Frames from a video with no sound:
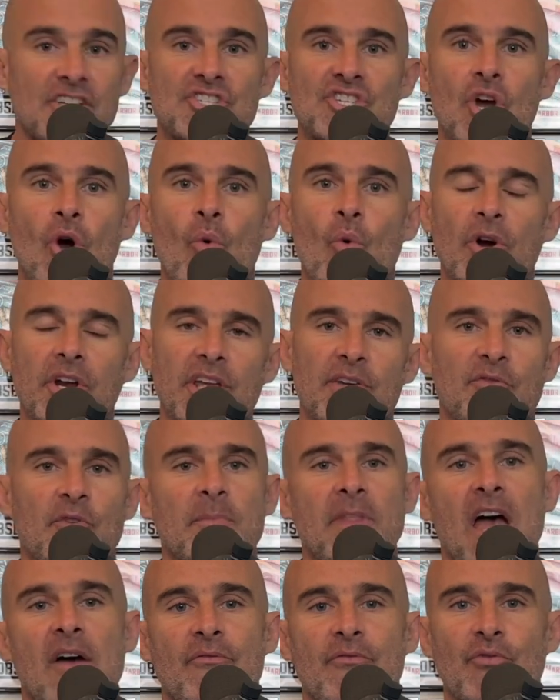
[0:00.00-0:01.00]
so working
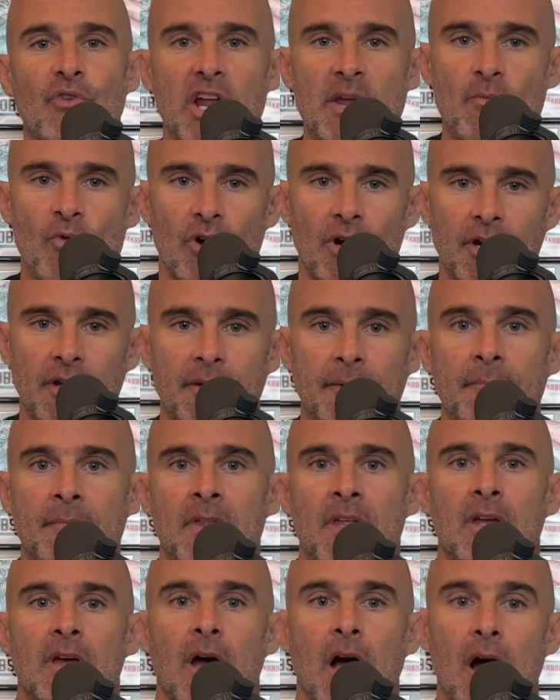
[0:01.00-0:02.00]
from that framework,
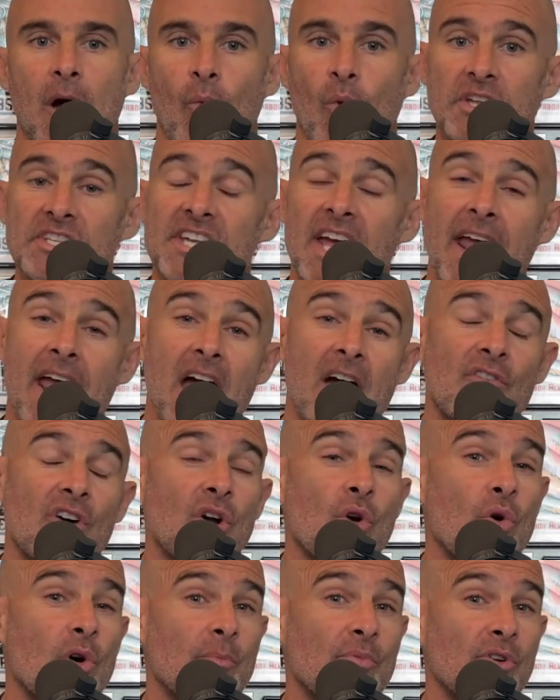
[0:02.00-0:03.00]
once I have a
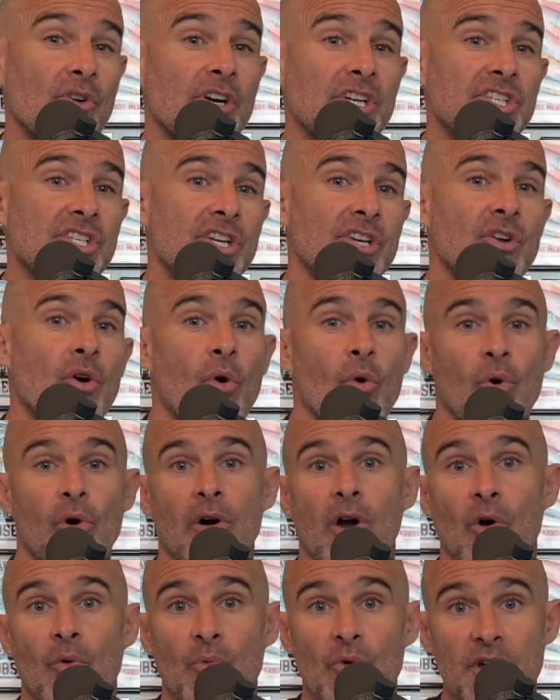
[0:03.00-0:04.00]
chord progression
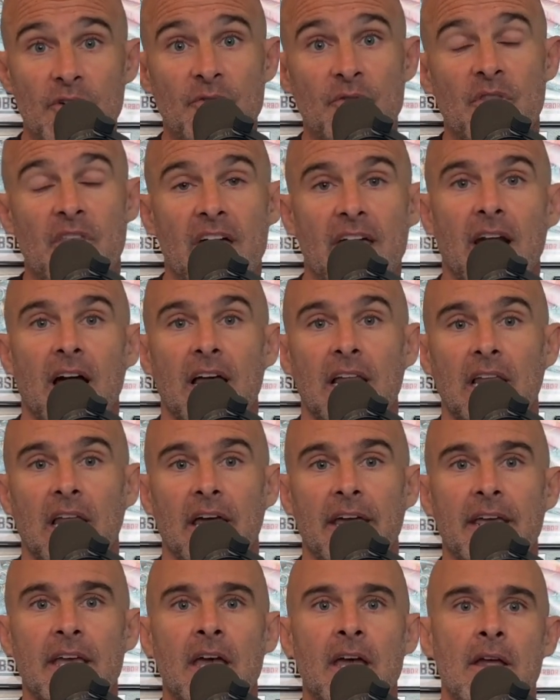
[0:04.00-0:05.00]
or a riff that I
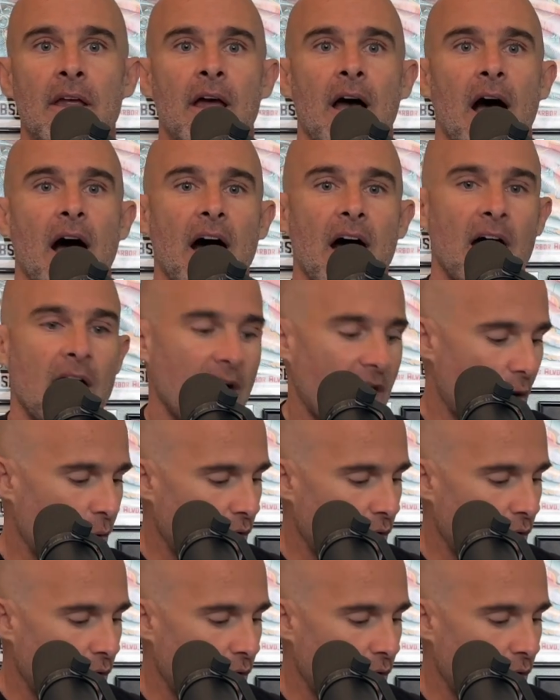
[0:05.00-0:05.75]
like, I will